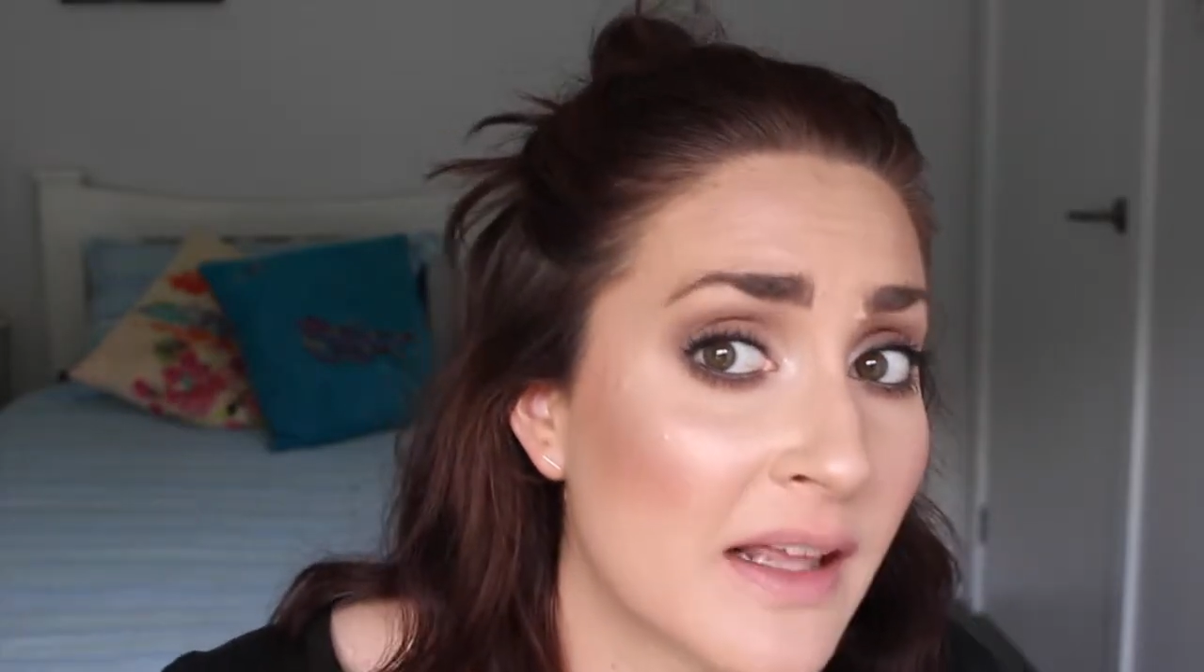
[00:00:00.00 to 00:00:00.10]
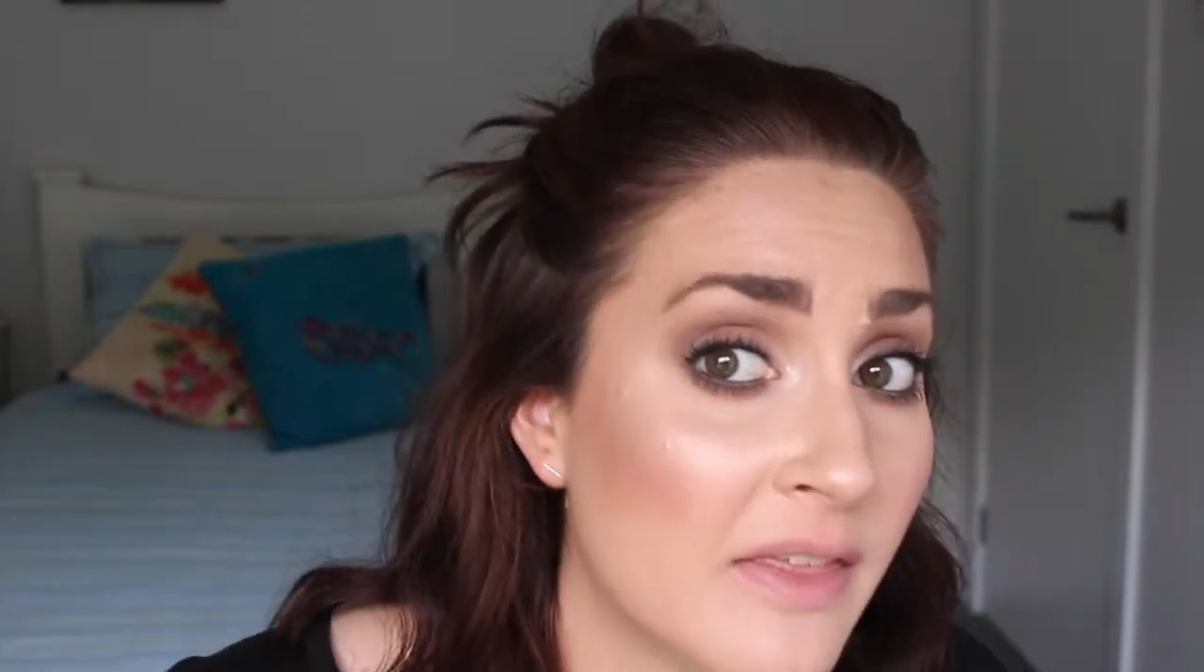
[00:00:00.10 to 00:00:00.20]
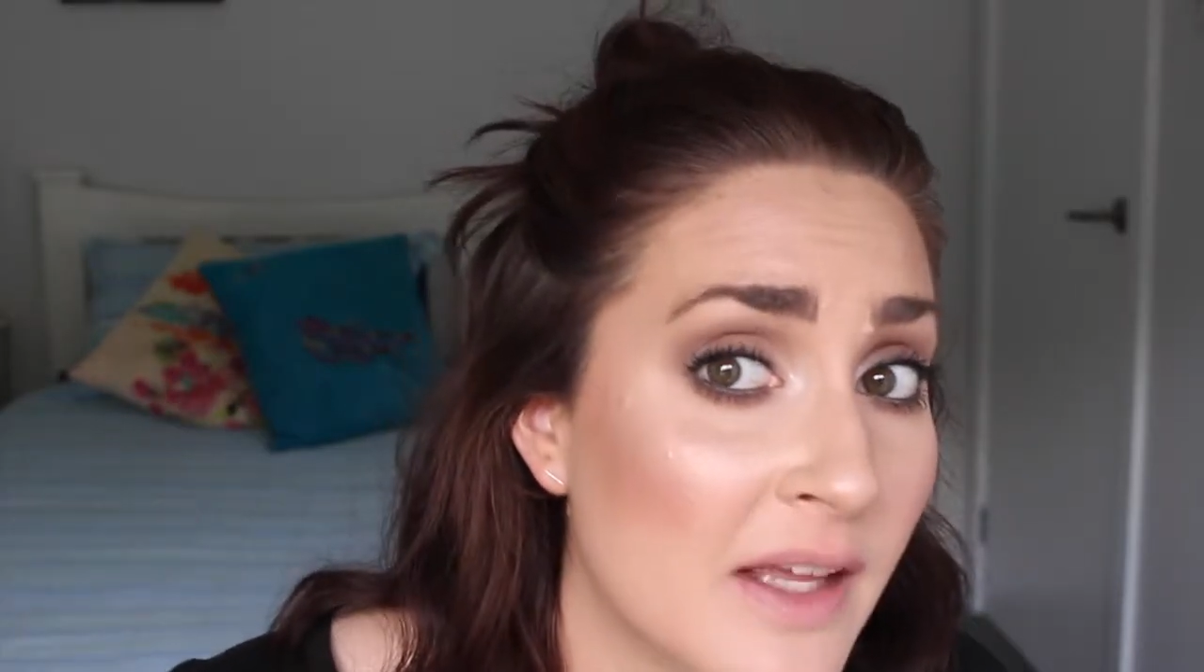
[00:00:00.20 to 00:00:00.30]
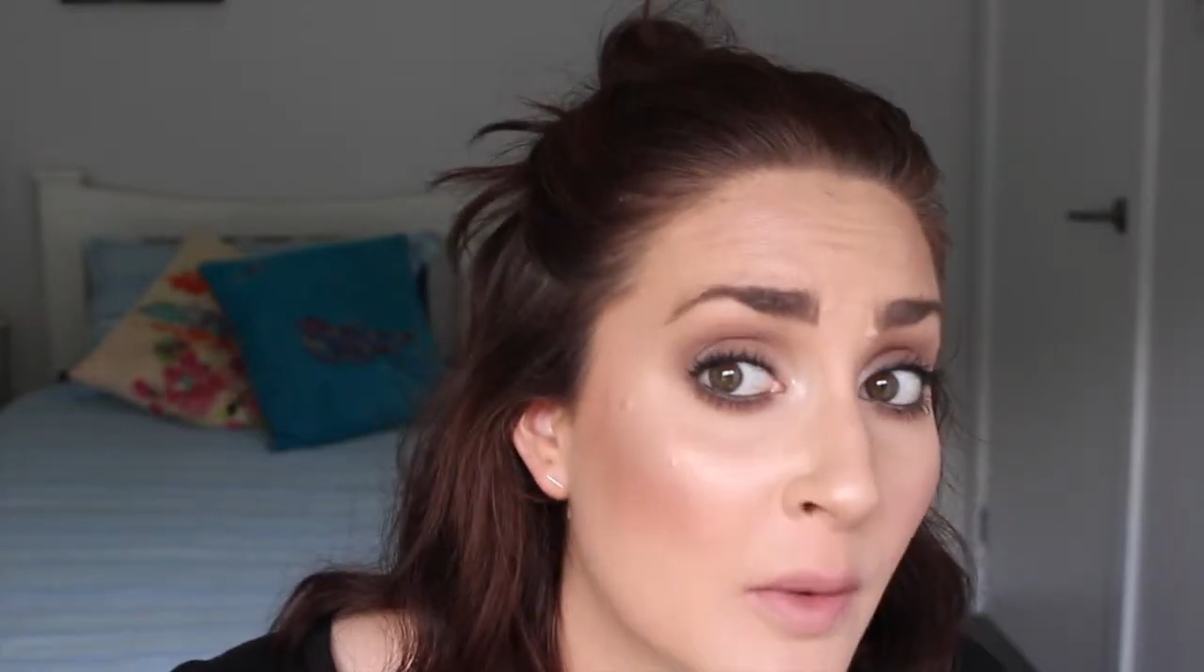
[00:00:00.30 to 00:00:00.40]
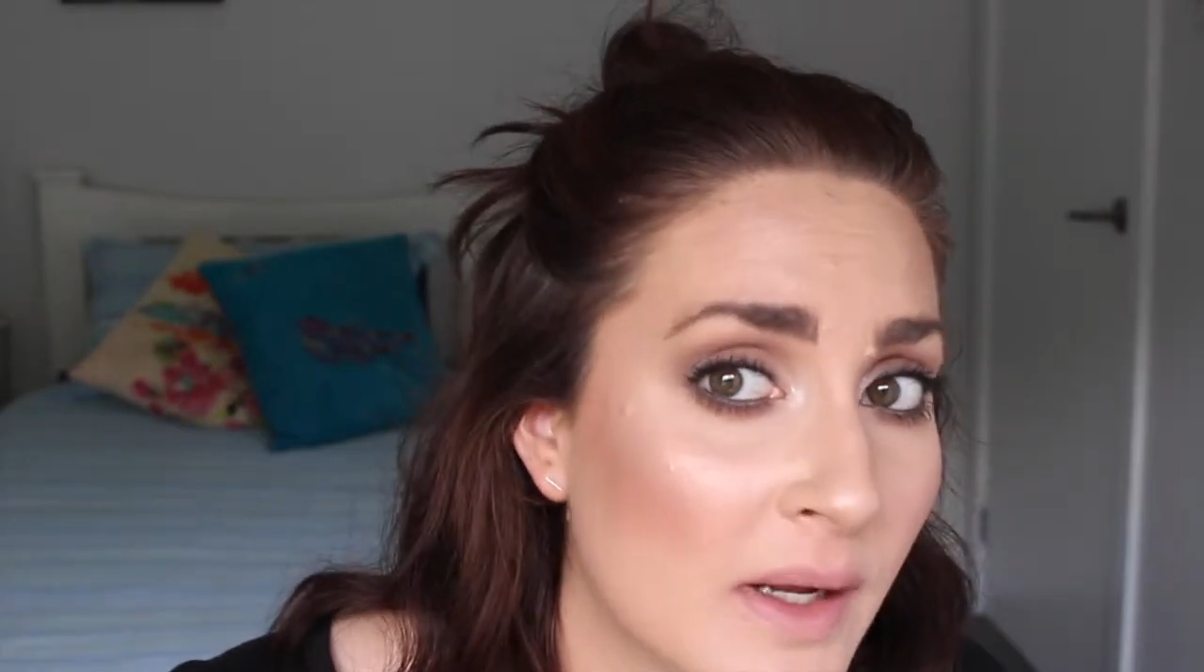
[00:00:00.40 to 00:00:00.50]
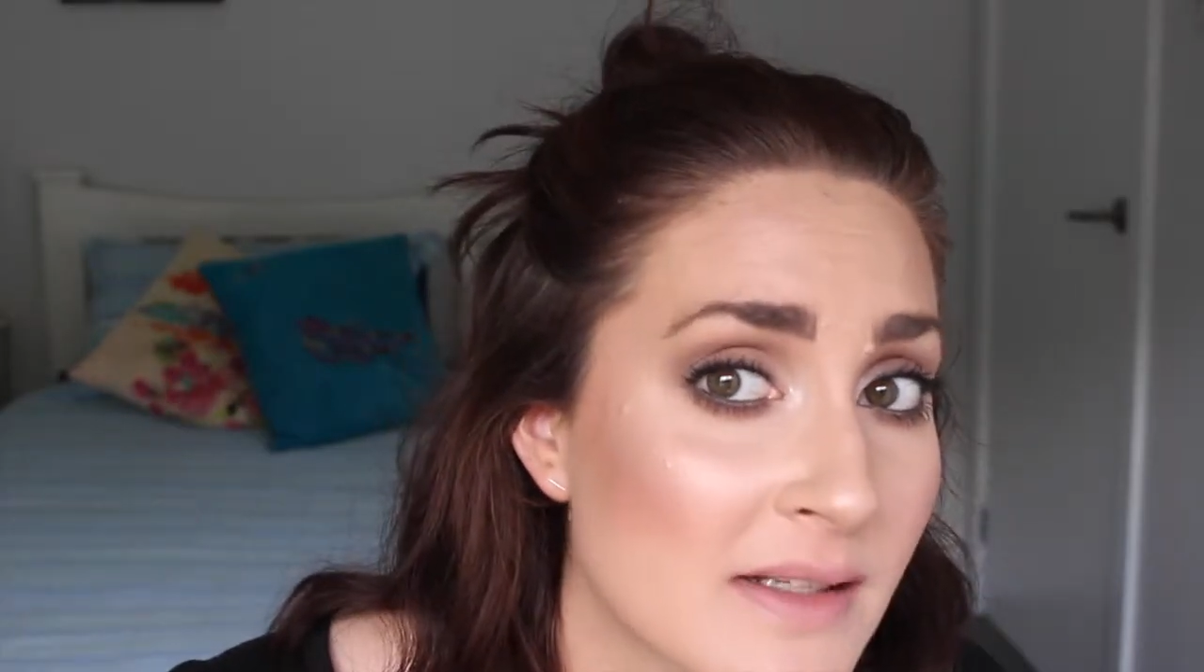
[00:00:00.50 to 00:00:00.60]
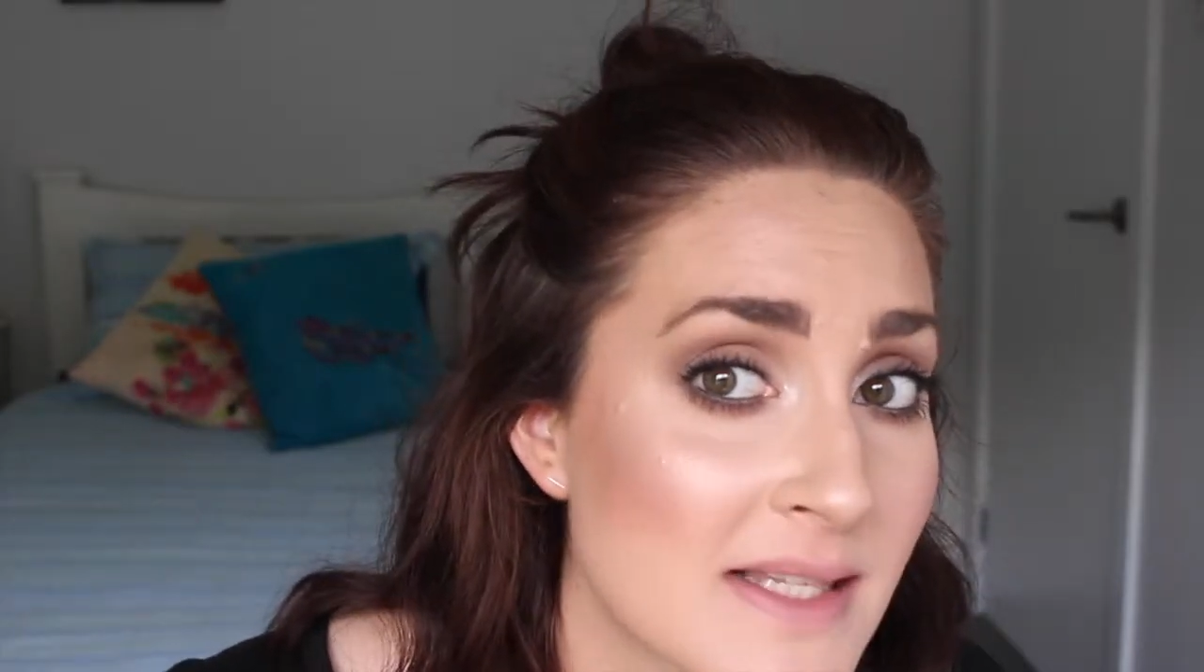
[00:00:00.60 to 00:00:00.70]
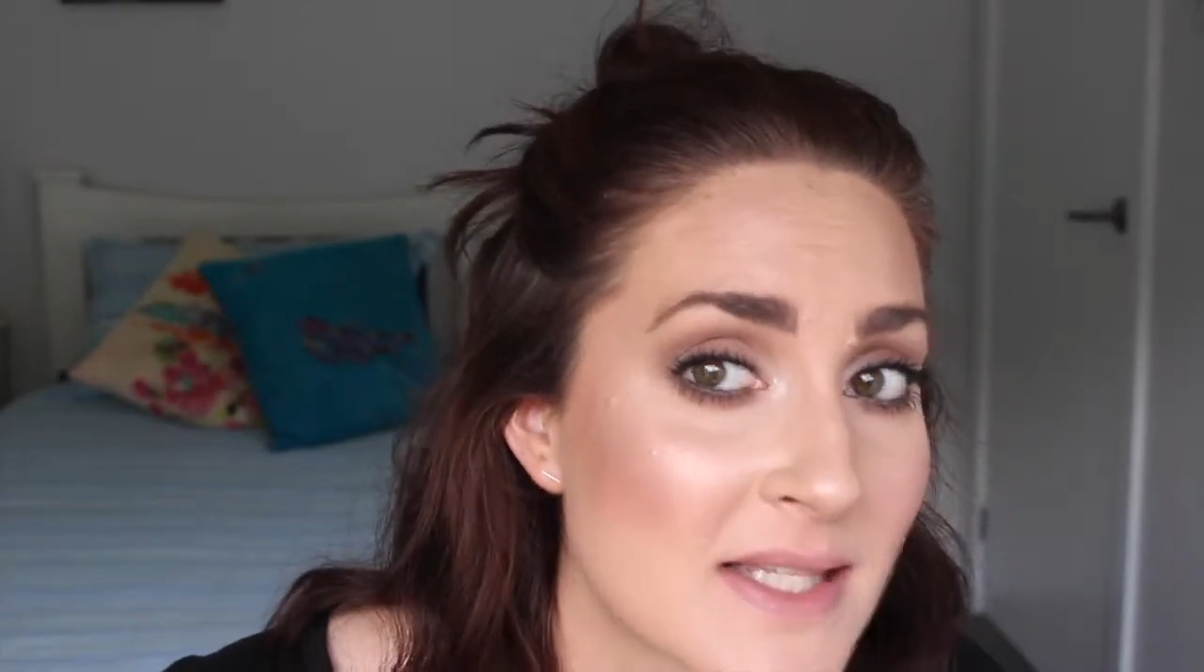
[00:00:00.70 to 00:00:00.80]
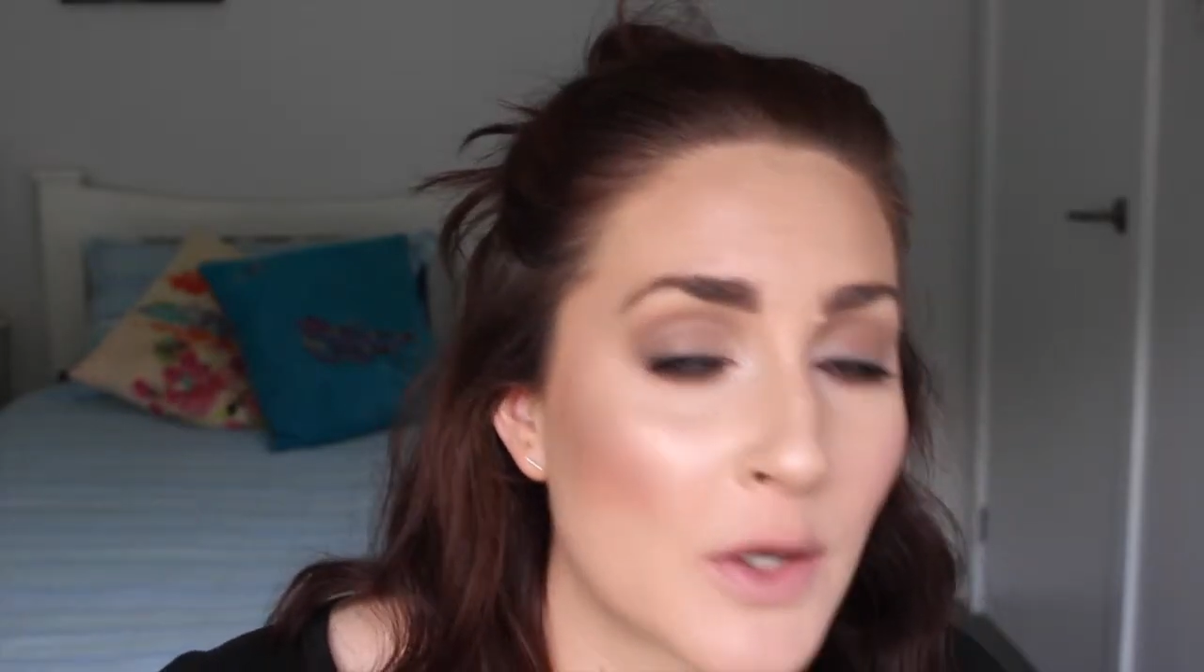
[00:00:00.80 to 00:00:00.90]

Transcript: thick ones,